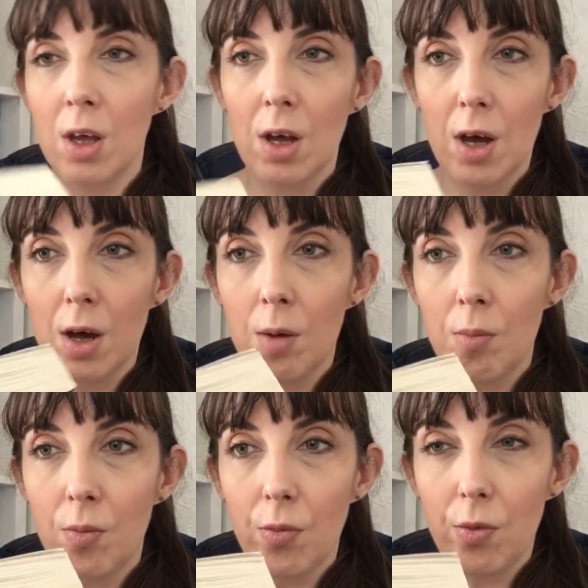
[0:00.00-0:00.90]

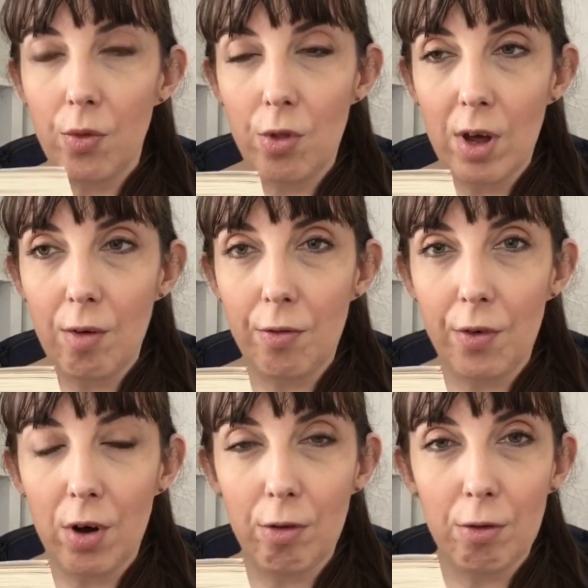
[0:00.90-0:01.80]
That
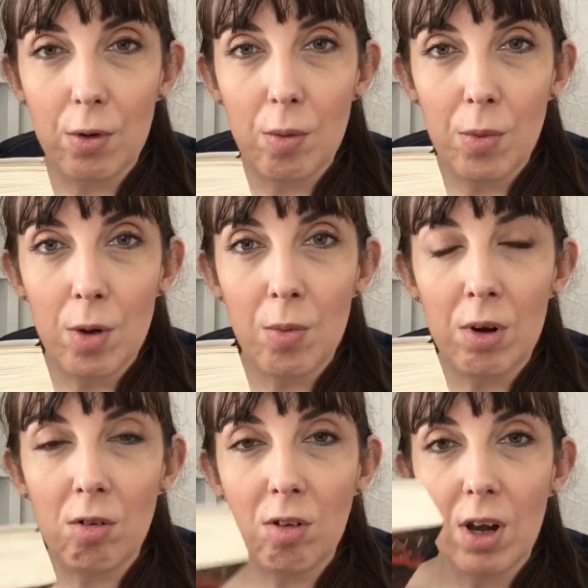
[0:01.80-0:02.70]
far through at the
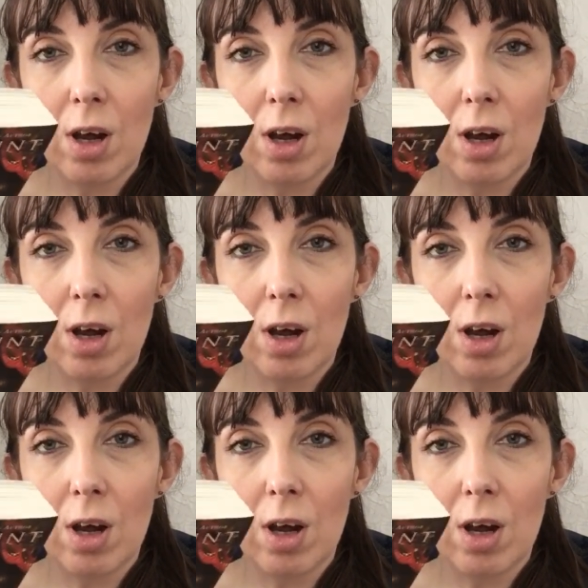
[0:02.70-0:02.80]
moment.